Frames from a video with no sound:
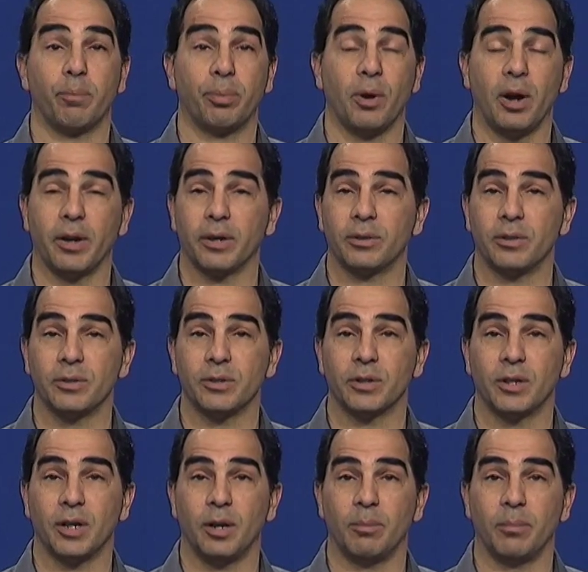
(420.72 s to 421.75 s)
product doesn't
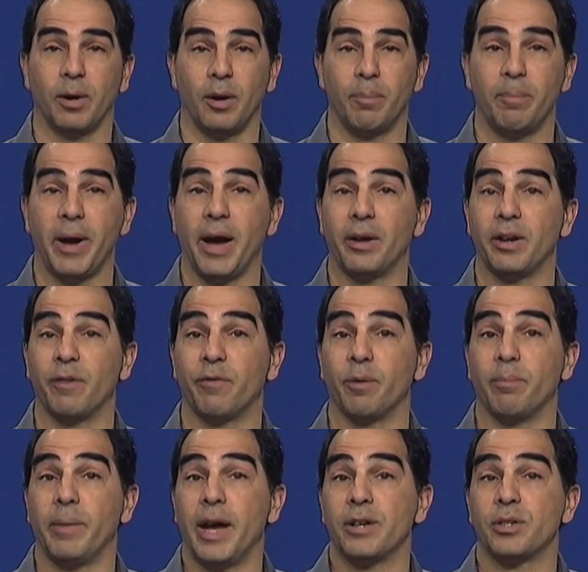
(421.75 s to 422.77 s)
come about if
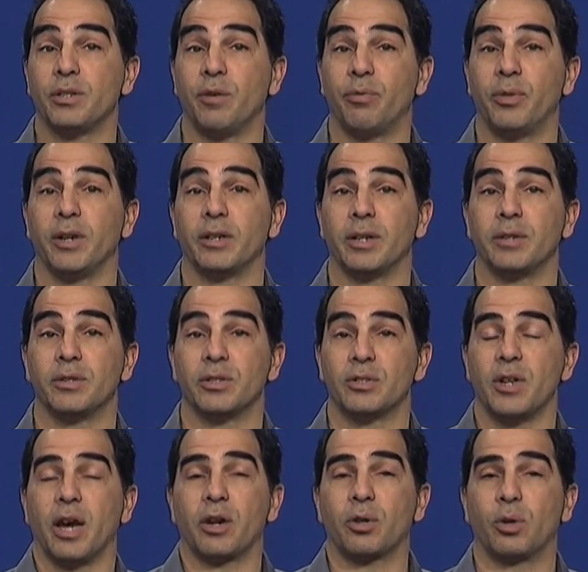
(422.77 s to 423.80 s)
imaginative thinking does
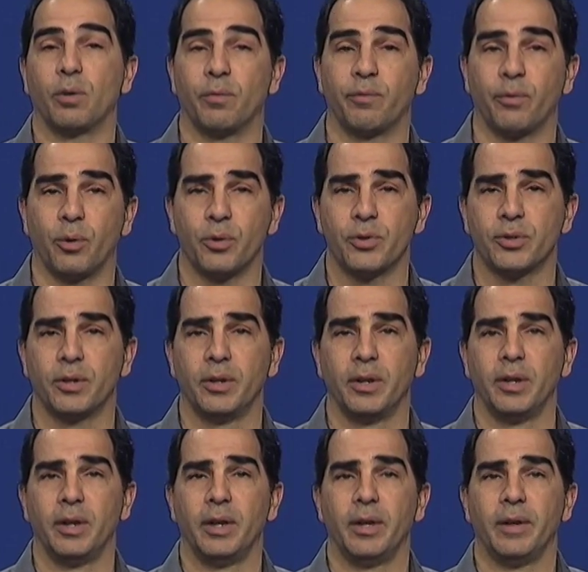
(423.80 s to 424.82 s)
not occur first.
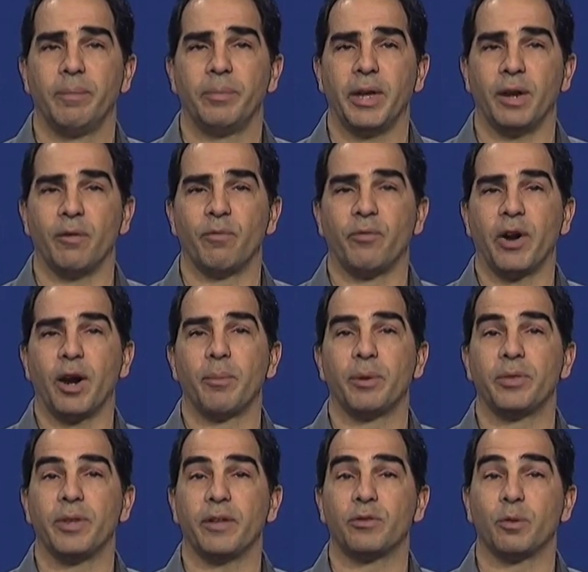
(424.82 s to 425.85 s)
An
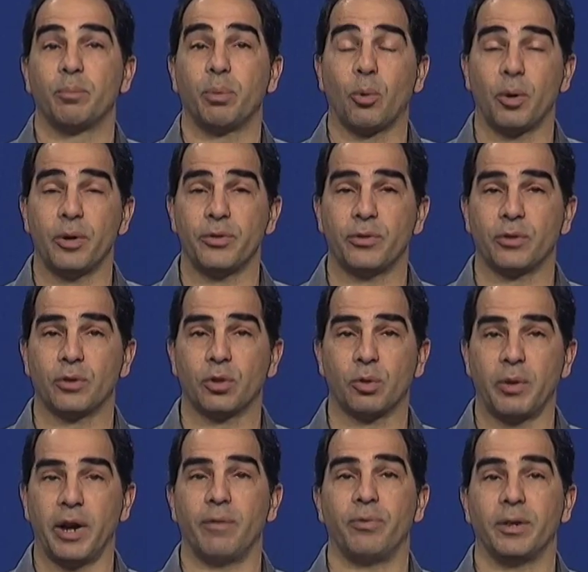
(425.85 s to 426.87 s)
environment that supports
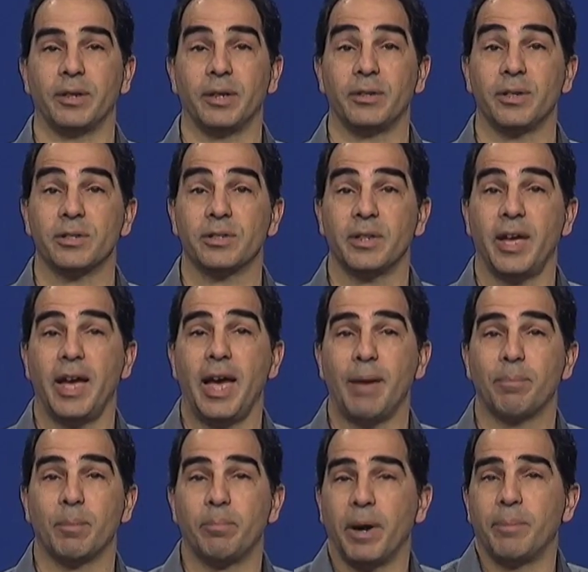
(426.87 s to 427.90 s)
creative thinking doesn't
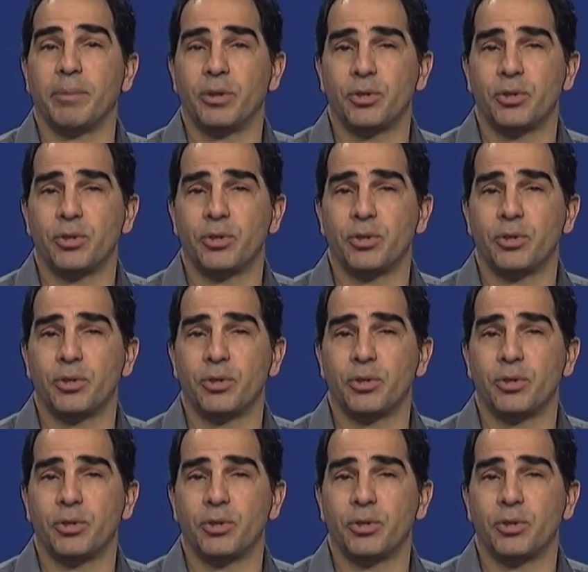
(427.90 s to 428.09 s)
happen by mere